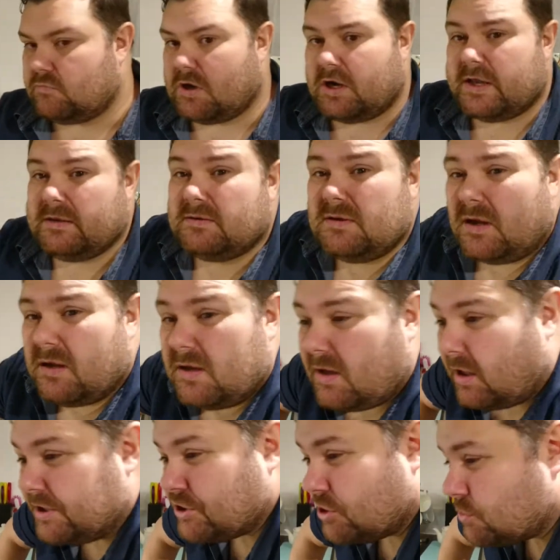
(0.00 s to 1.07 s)
Right,
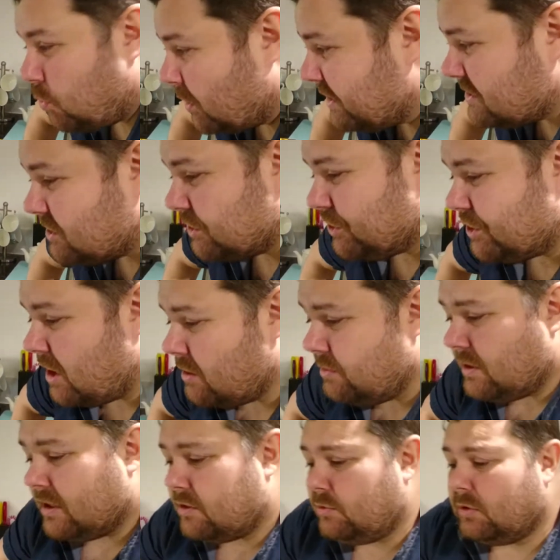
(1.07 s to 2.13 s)
I just wanted to show
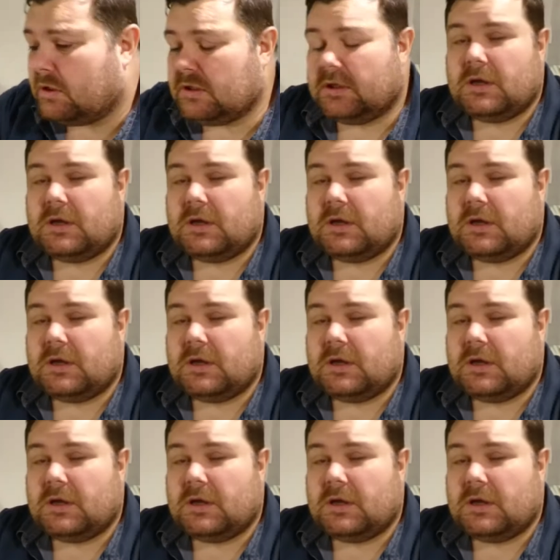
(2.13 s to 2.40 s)
you